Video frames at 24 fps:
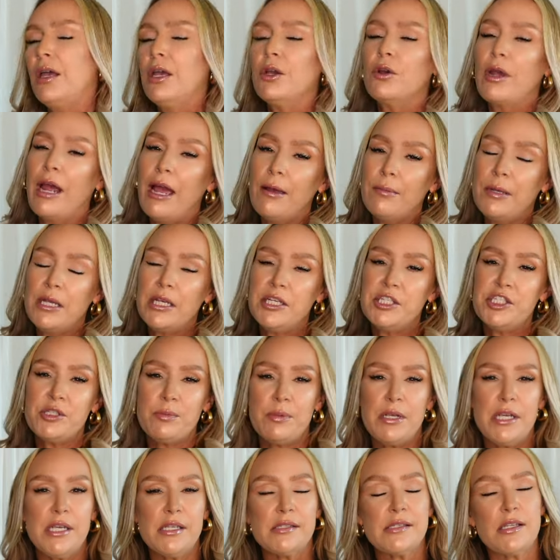grabbing each
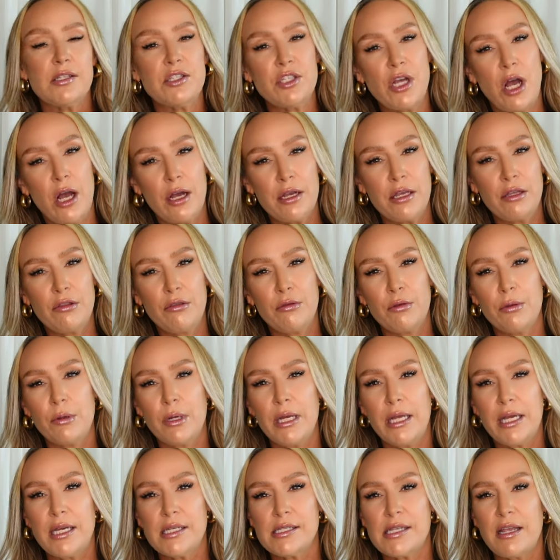piece and talking through
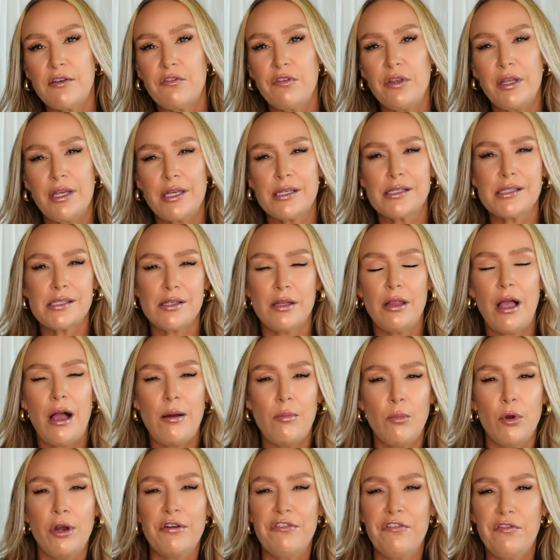it, because I feel like it's a lot
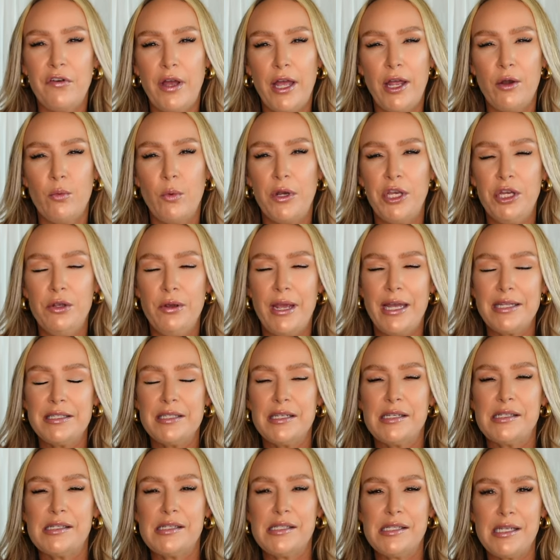more fun when you get
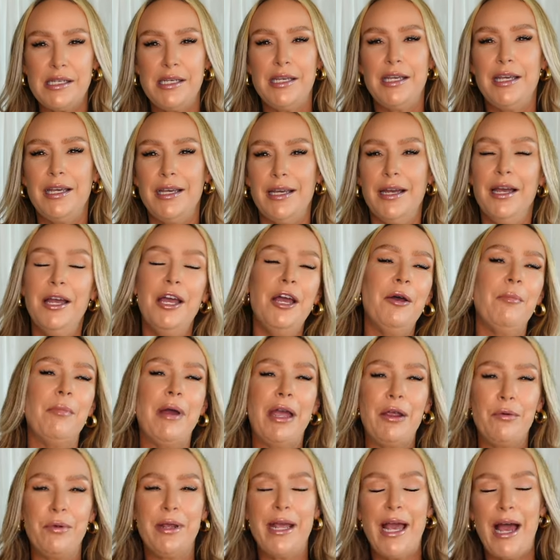to see my
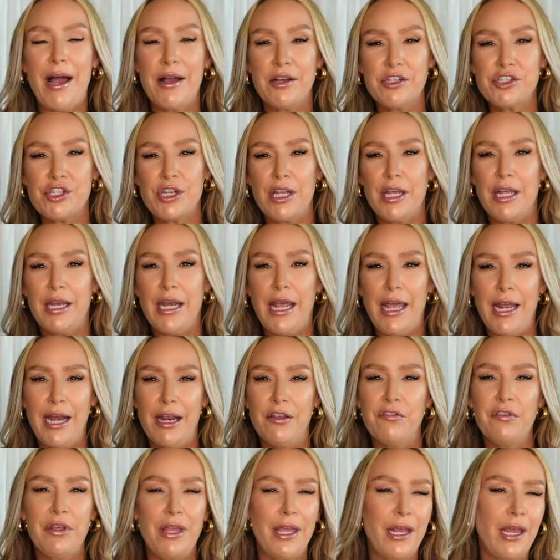reaction, and I
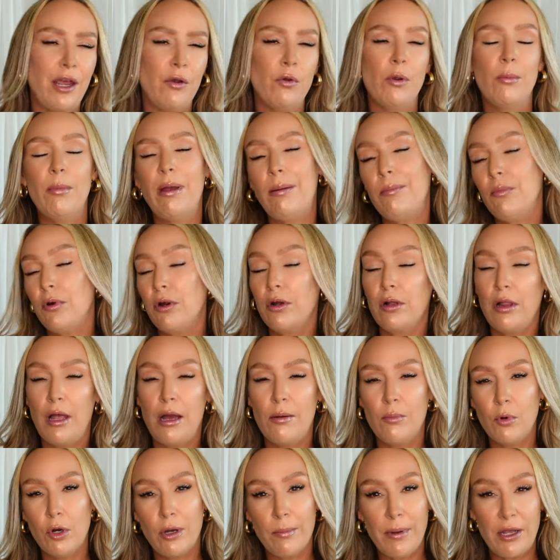feel like I remember a lot
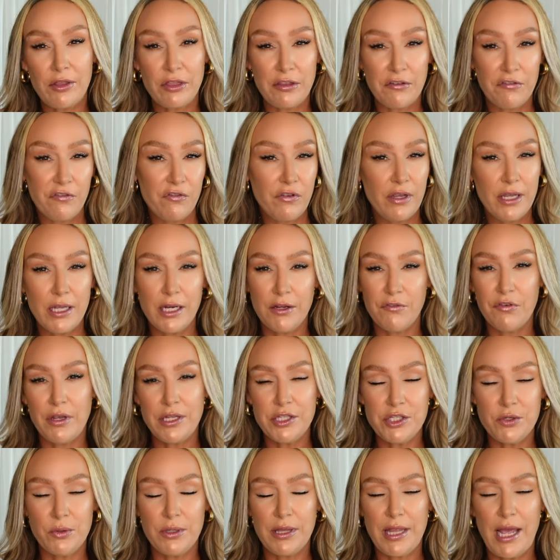more about the fit if I
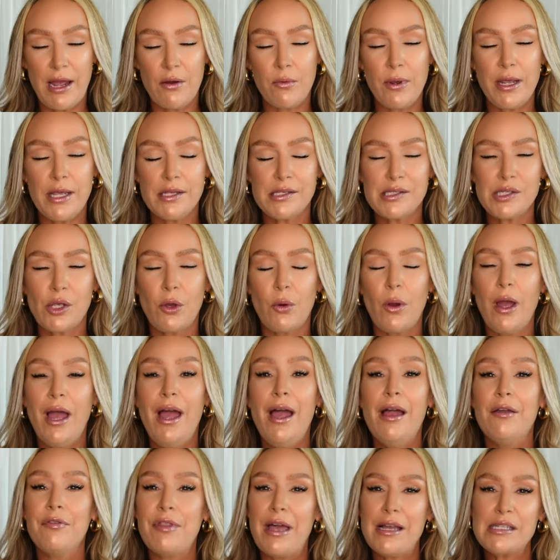do it that way. So
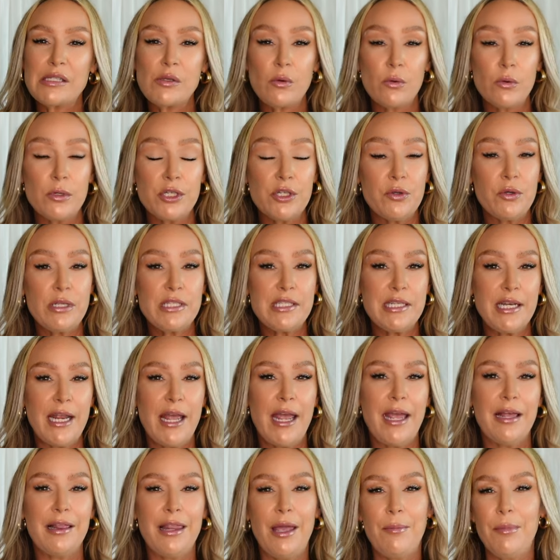that's what we're doing
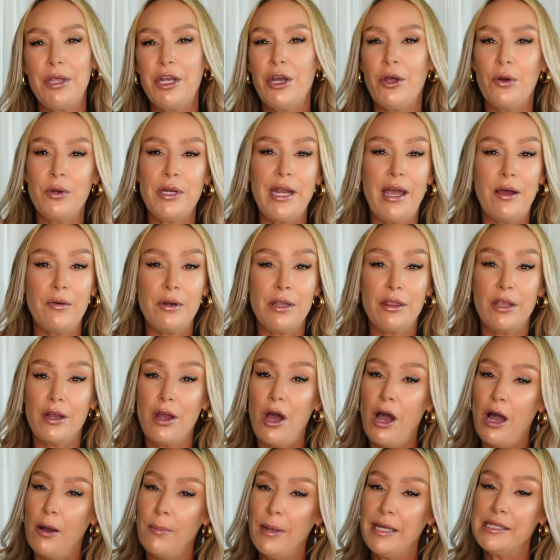today. Let me know down in the
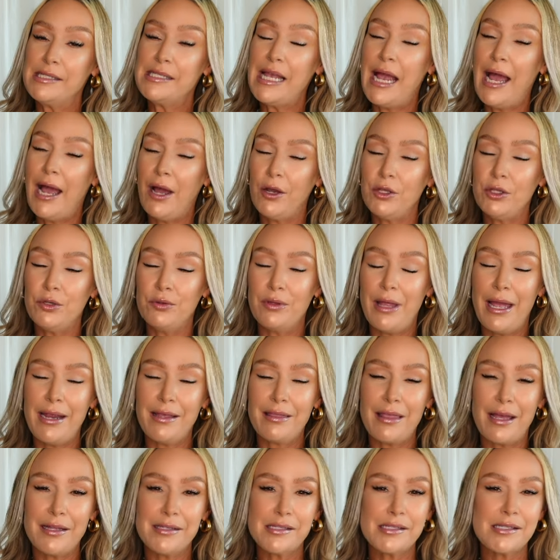comments how you like
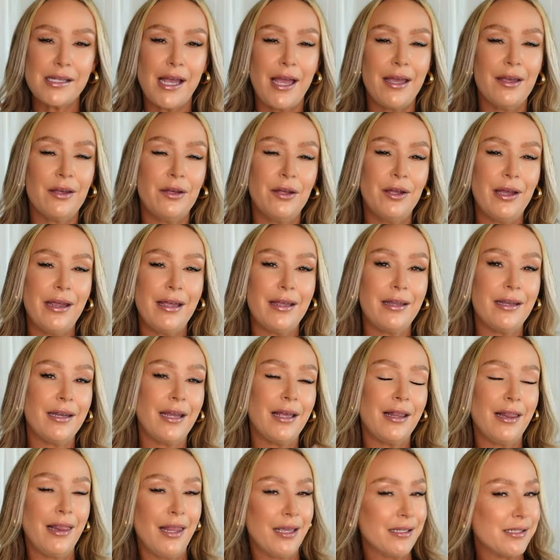that style, and
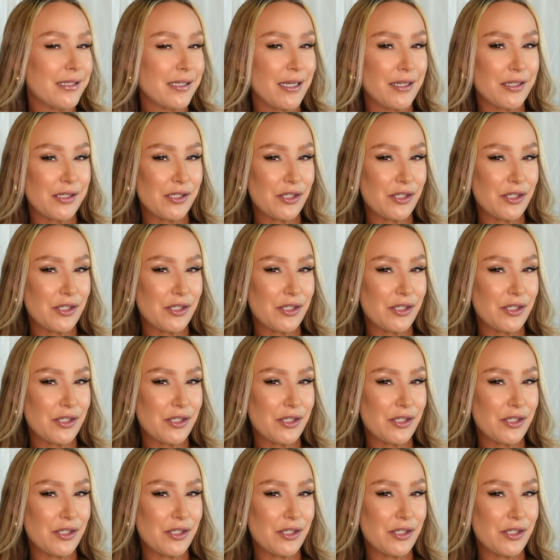let's get